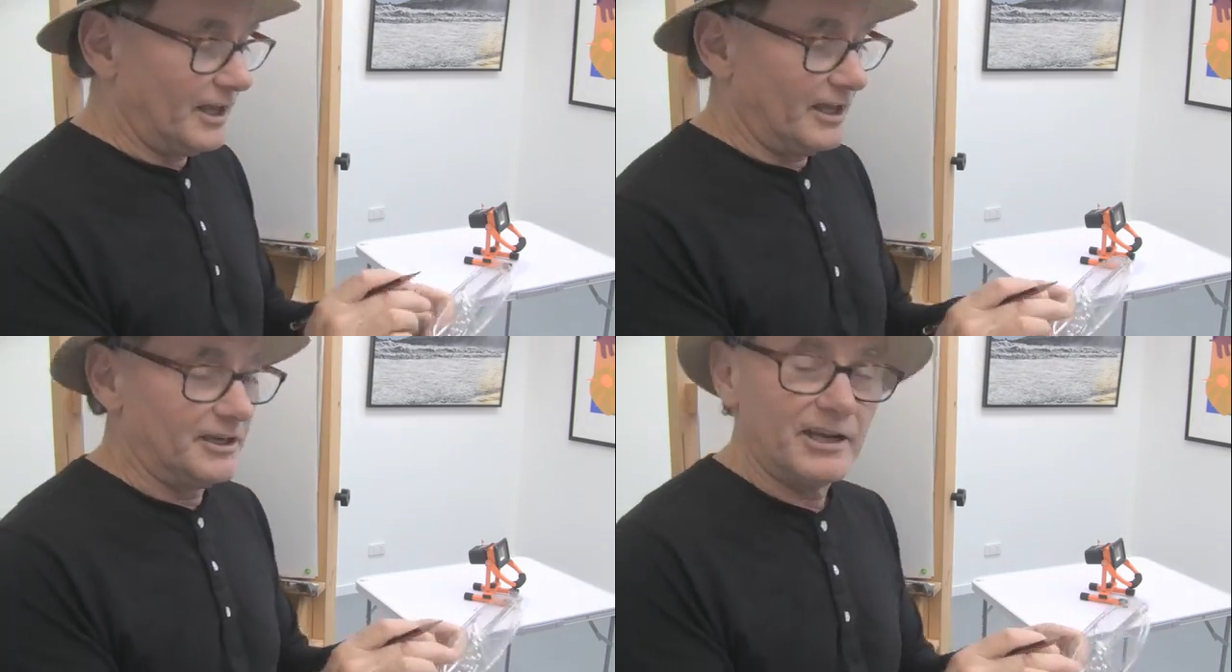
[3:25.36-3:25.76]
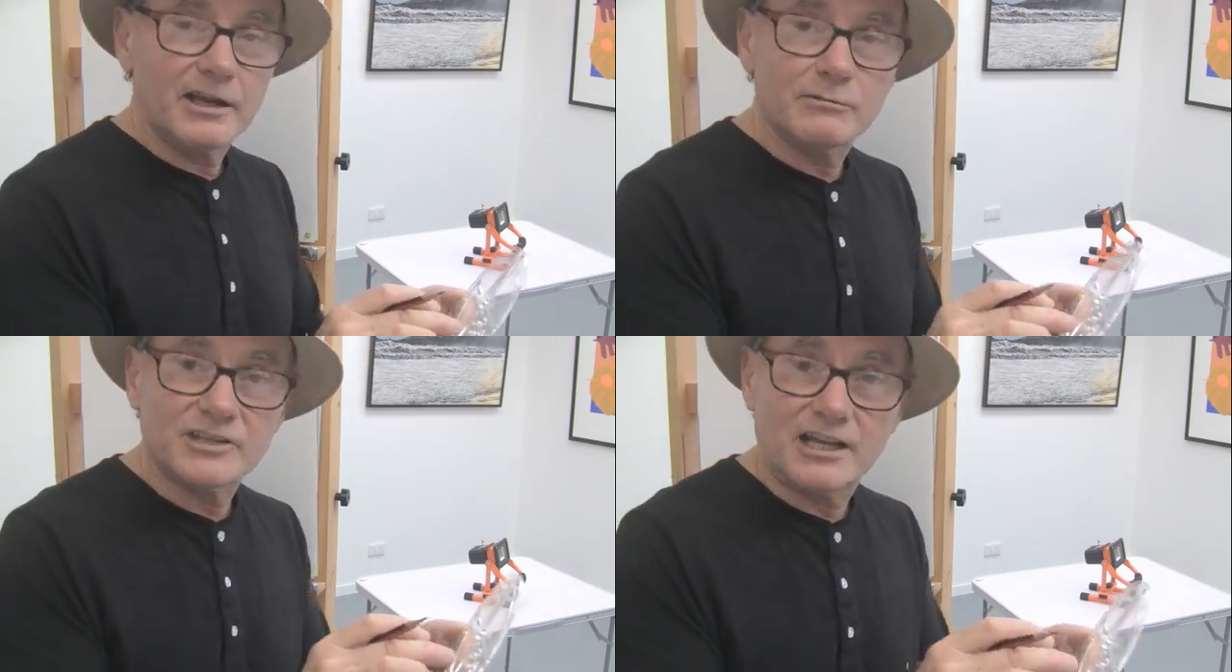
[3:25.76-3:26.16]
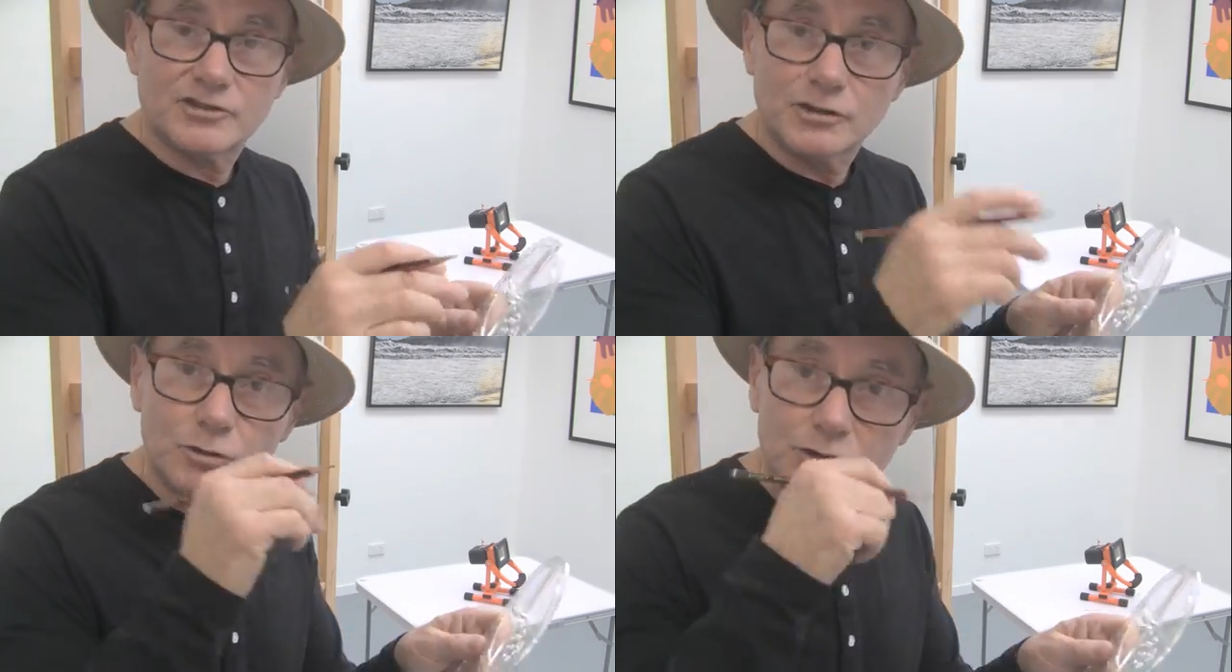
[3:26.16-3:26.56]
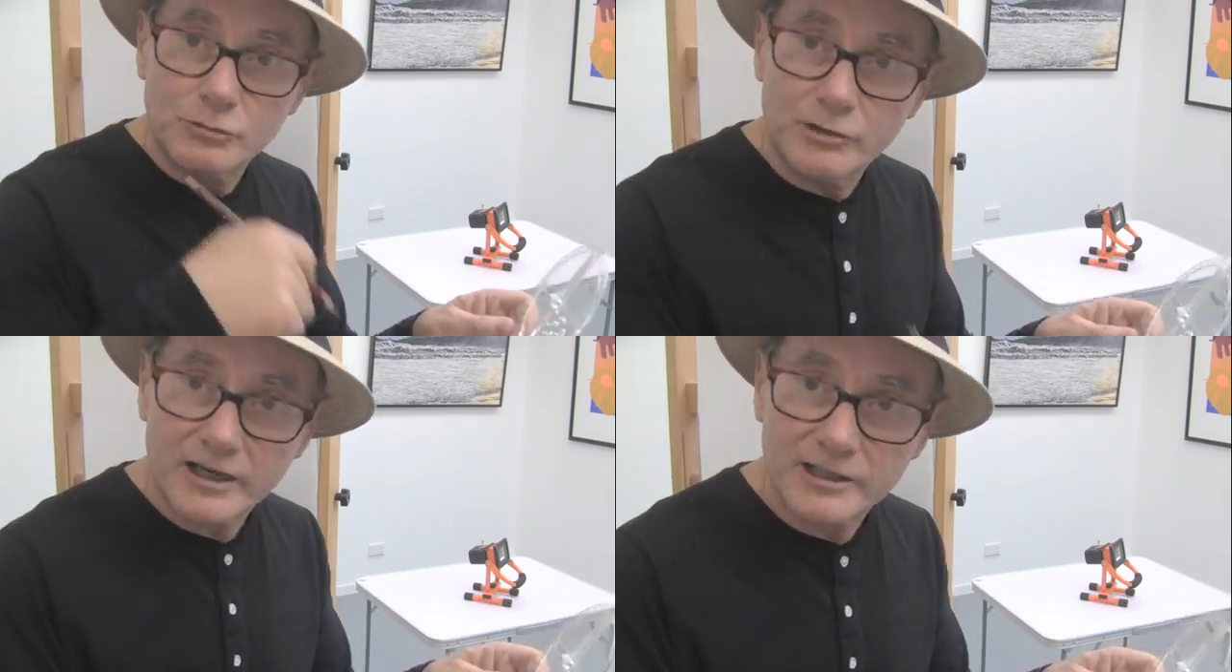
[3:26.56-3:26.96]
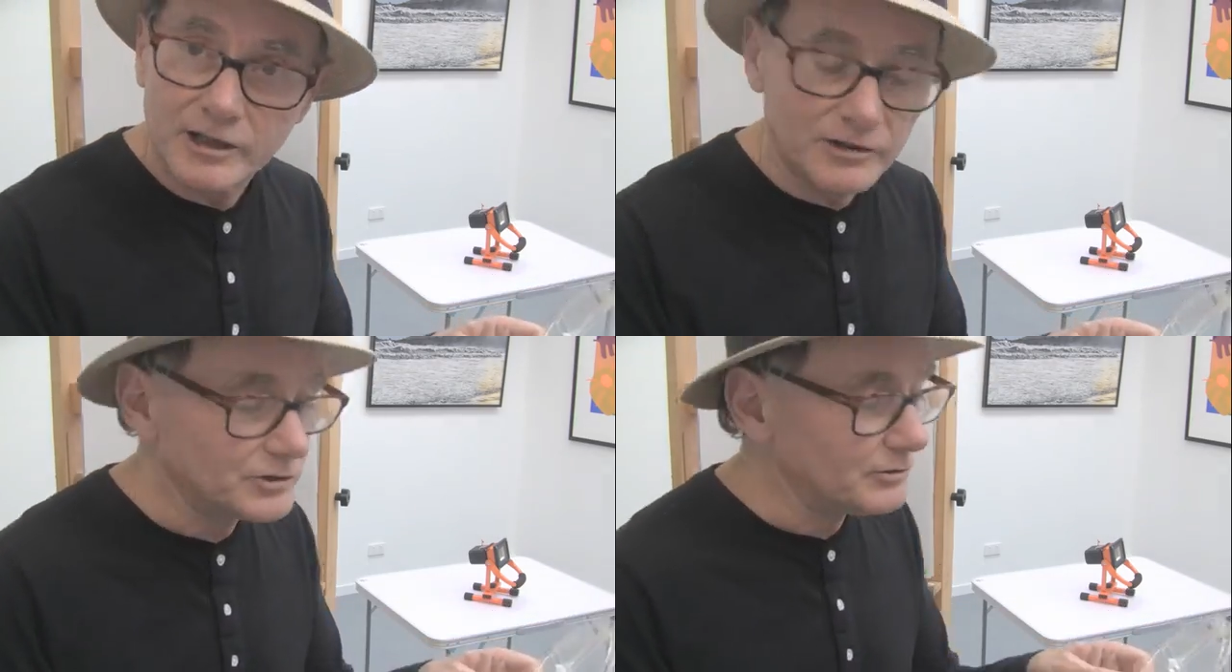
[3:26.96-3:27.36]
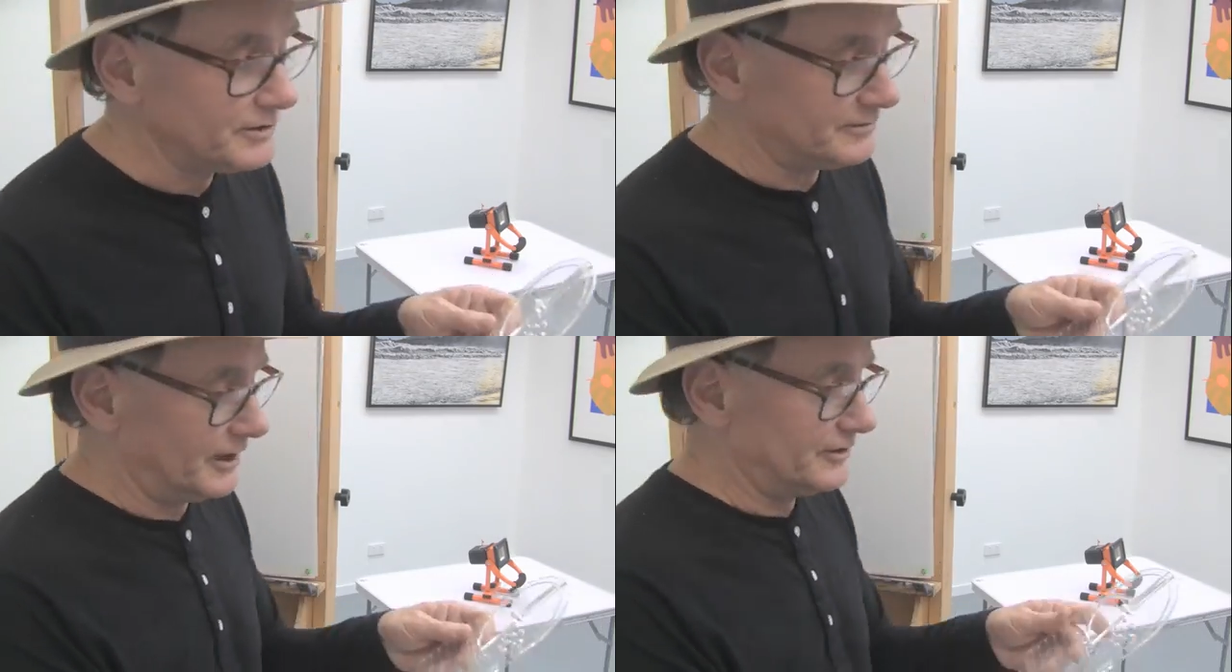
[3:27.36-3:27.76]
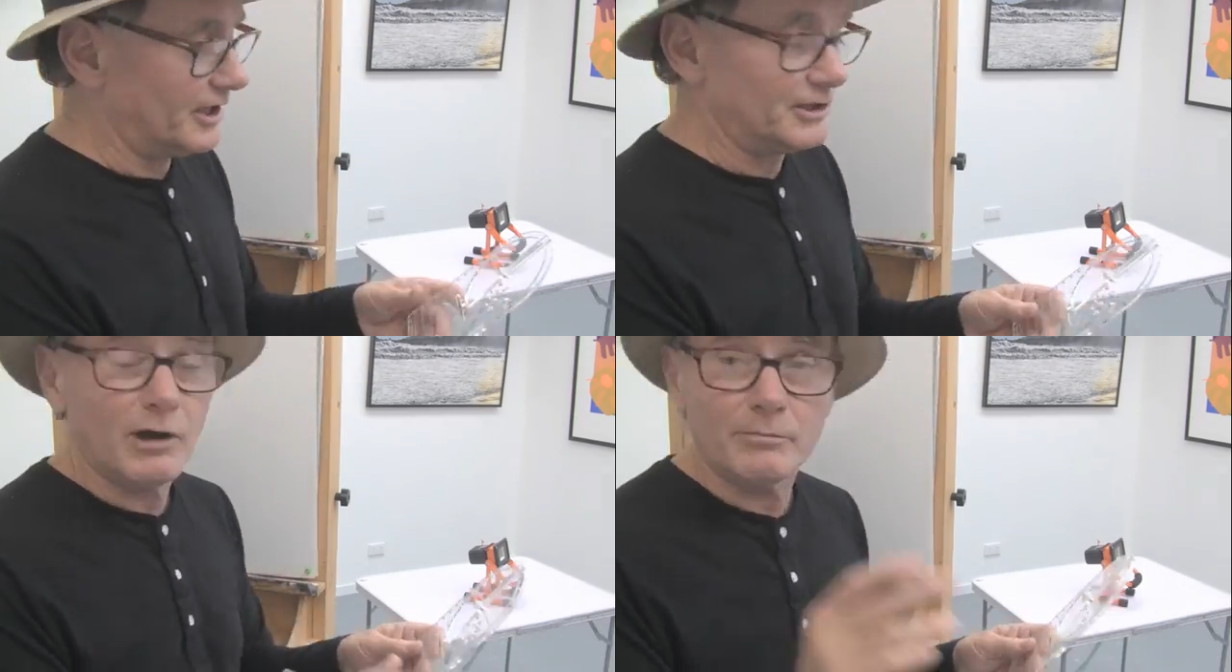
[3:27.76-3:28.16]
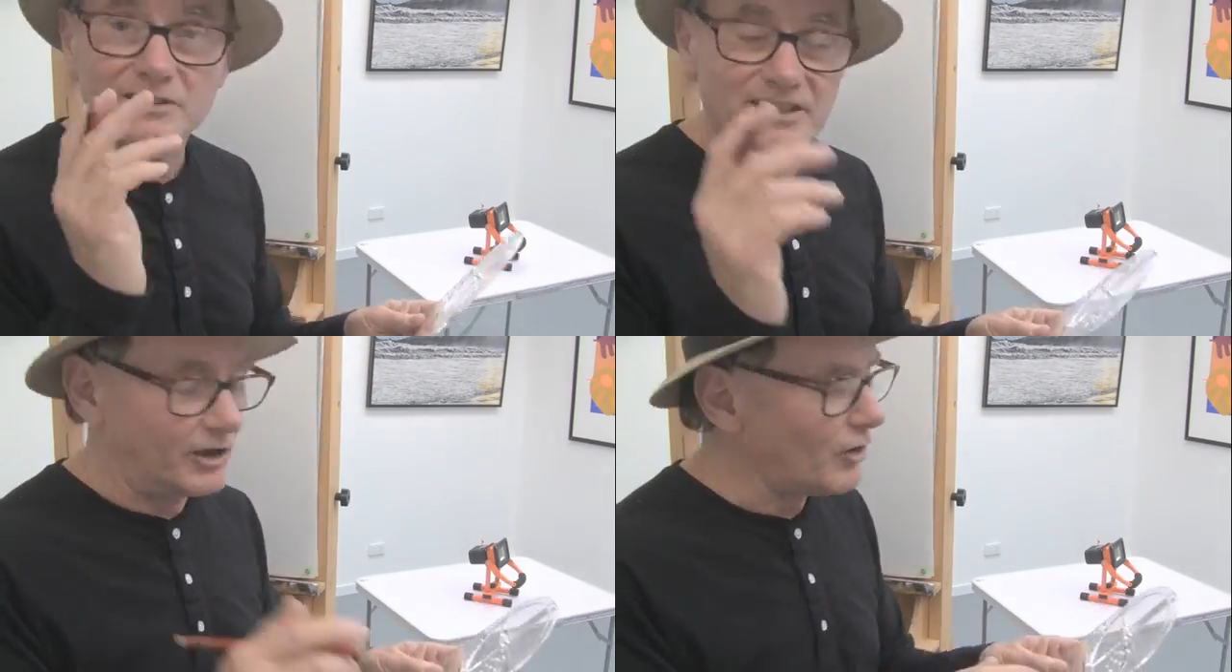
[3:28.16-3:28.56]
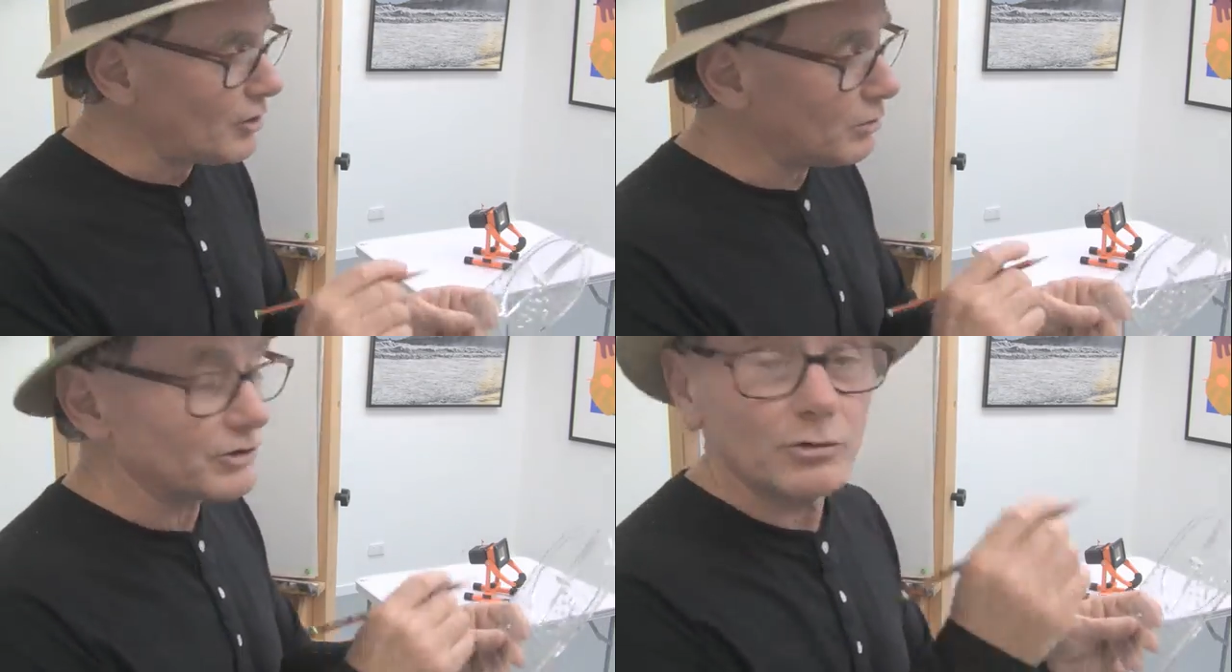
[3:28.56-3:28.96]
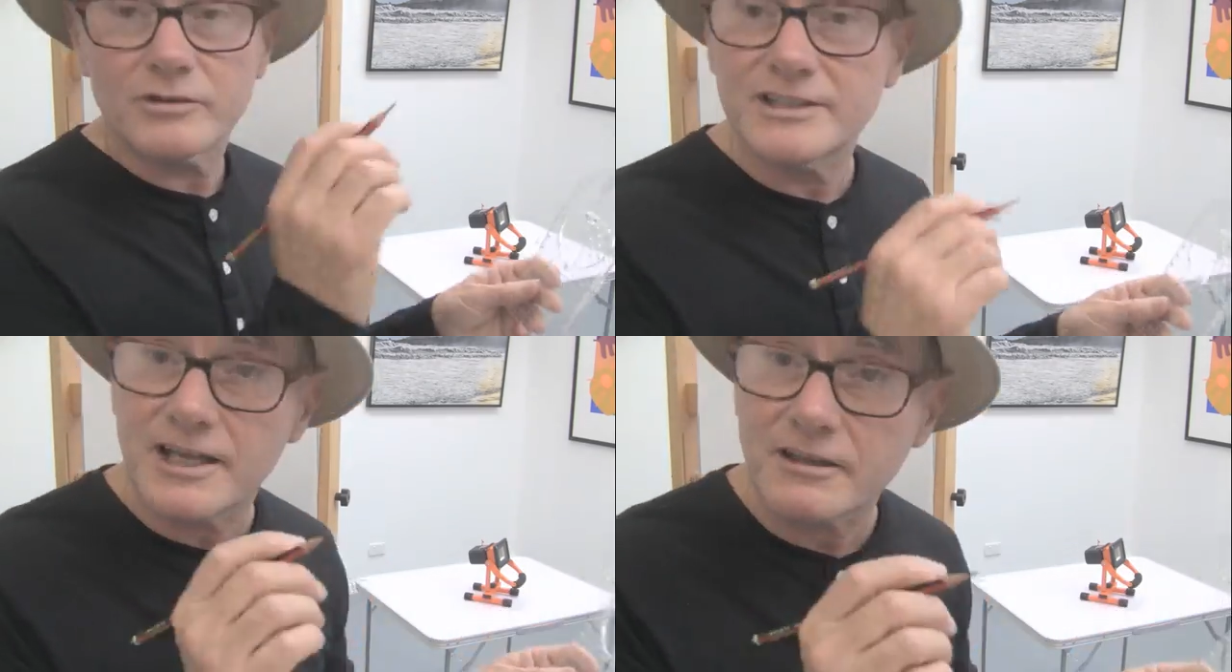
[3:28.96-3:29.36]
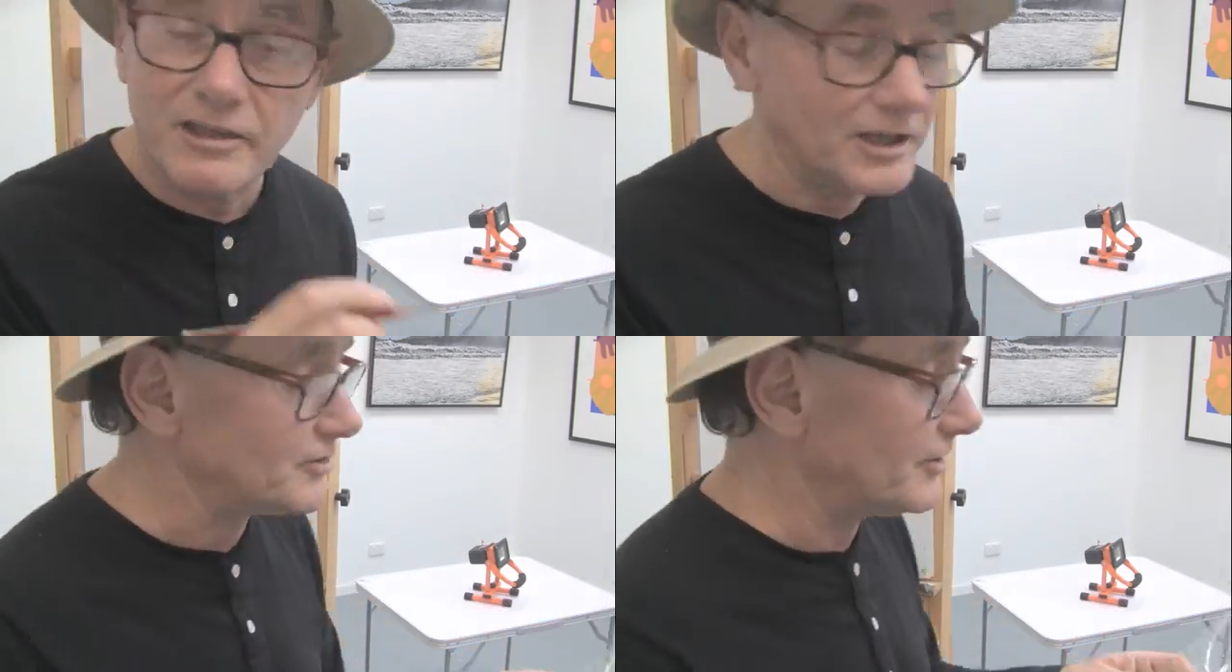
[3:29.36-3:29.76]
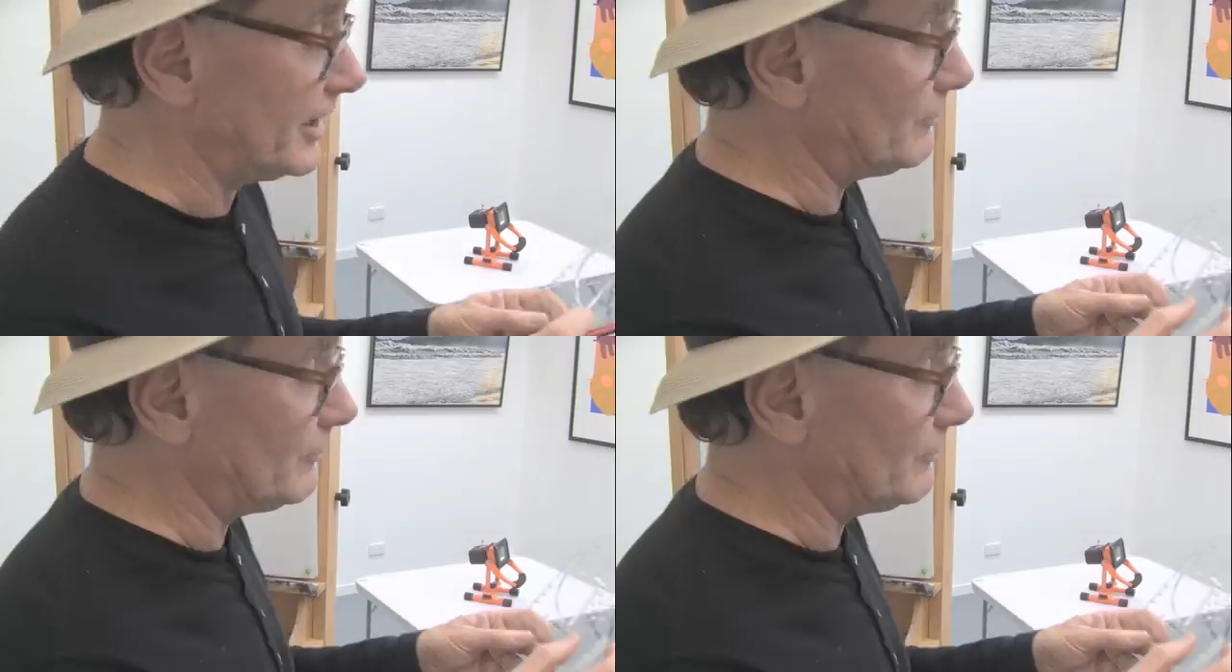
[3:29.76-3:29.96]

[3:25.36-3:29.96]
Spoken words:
It enables us to draw directly onto it. Now you might be saying, oh, what are all these other things on there?